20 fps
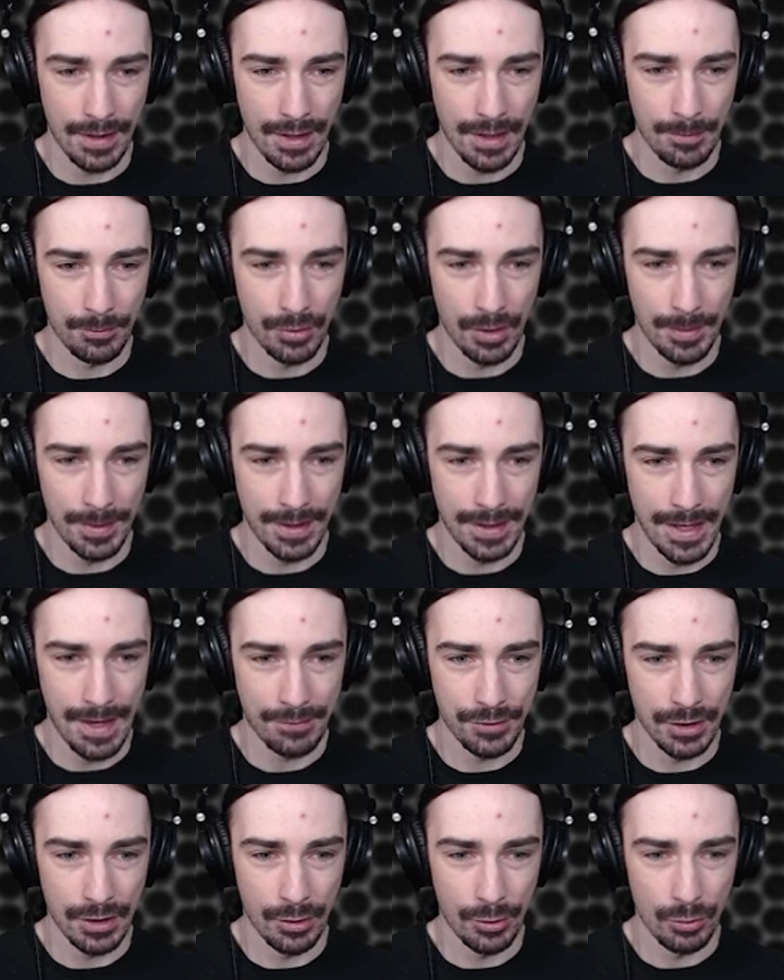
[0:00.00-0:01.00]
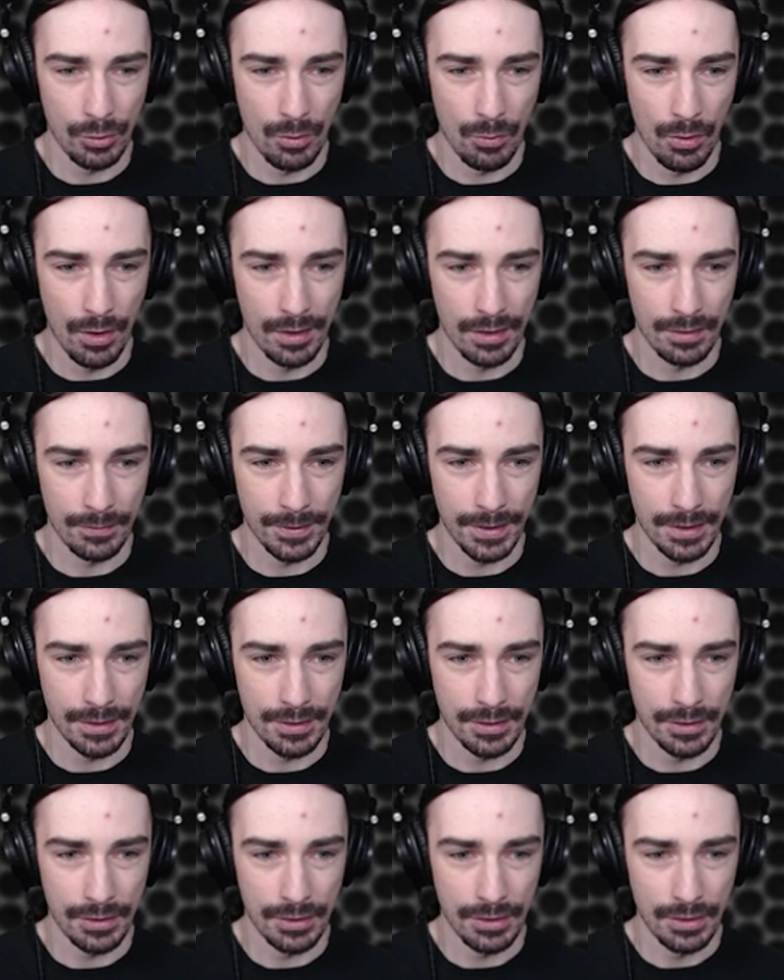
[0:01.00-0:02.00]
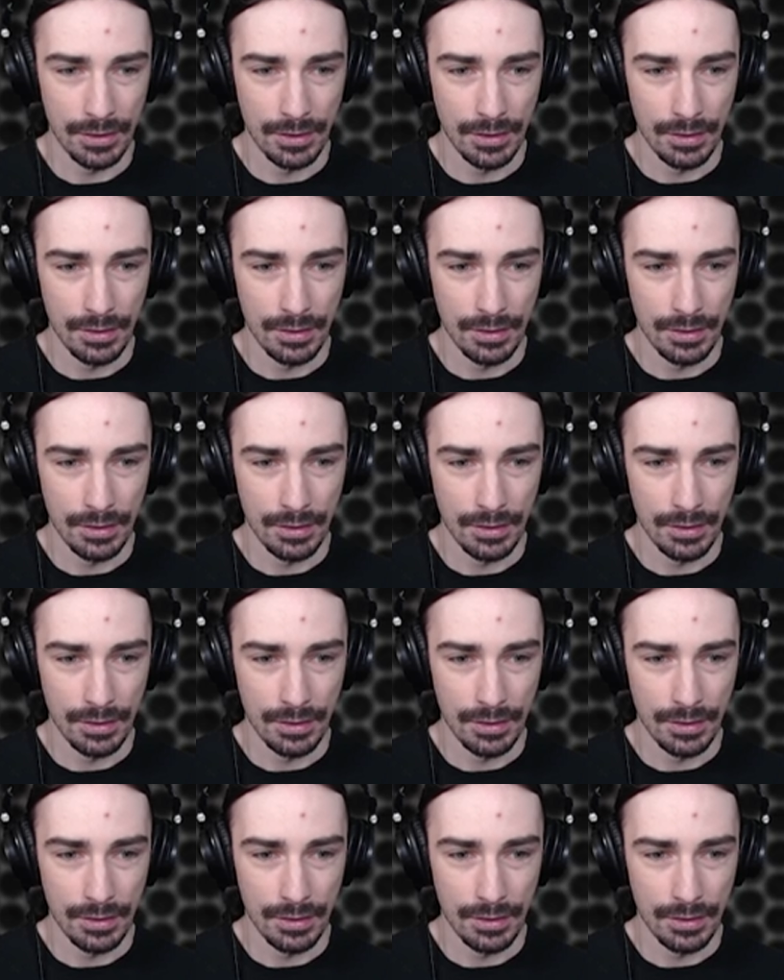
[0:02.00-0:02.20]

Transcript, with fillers: I'm probably gonna have to go to a water vehicle.